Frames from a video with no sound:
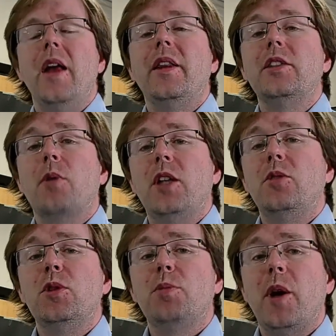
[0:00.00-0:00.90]
This
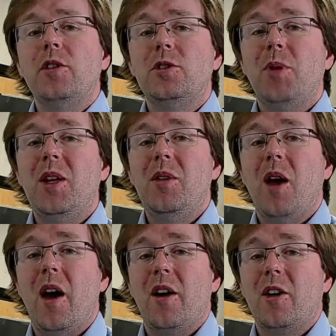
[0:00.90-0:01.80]
question was posed to me
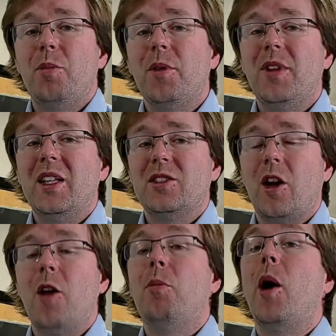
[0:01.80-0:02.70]
a couple of years
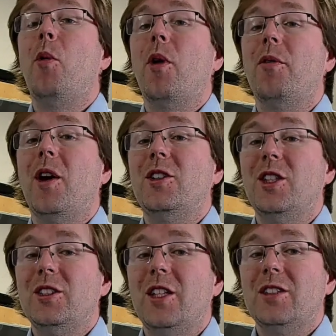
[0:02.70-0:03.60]
ago by one of our
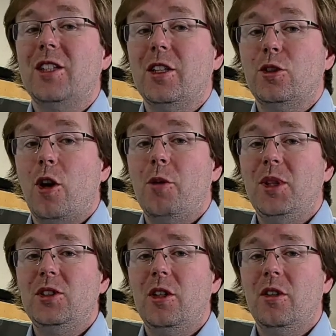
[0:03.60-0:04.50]
GCSE astronomy
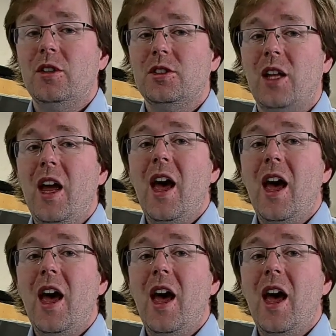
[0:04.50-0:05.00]
students